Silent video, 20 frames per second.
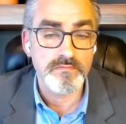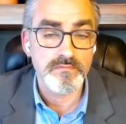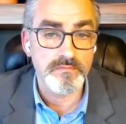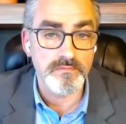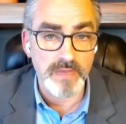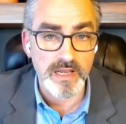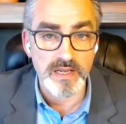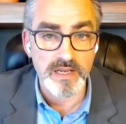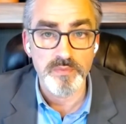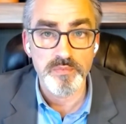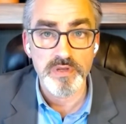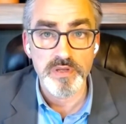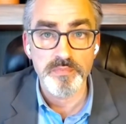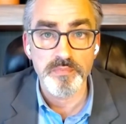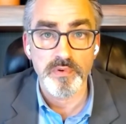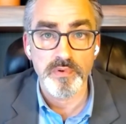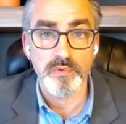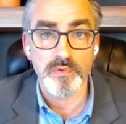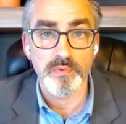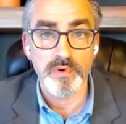many
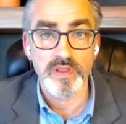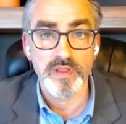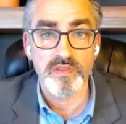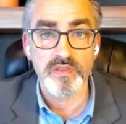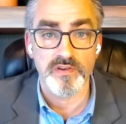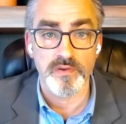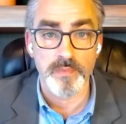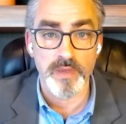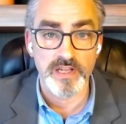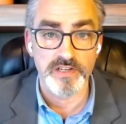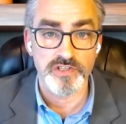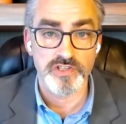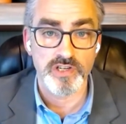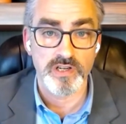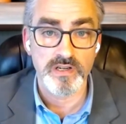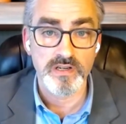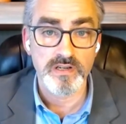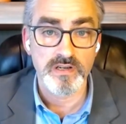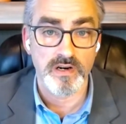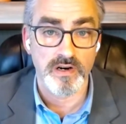people with
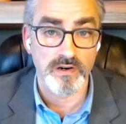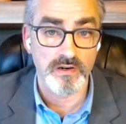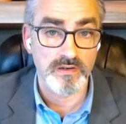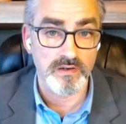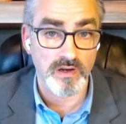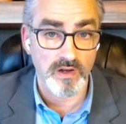dementia are